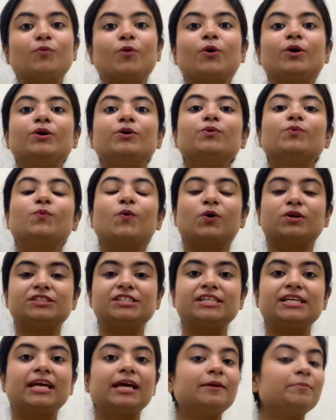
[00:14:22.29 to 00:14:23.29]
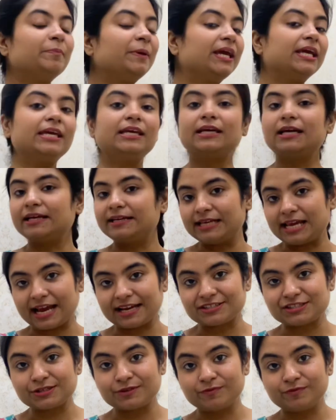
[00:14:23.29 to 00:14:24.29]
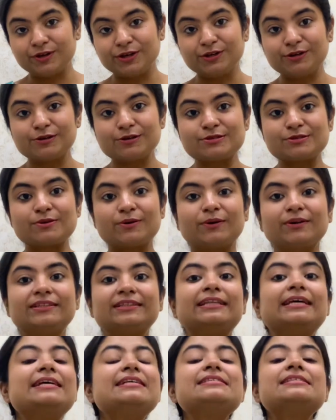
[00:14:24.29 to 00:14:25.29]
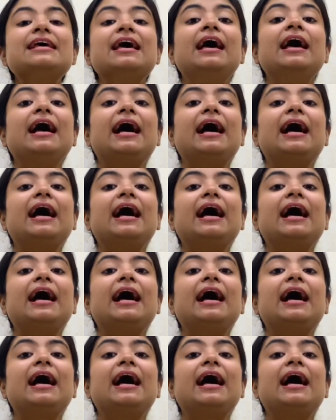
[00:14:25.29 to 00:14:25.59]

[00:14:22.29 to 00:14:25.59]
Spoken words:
want to watching and making a reaction videos on this.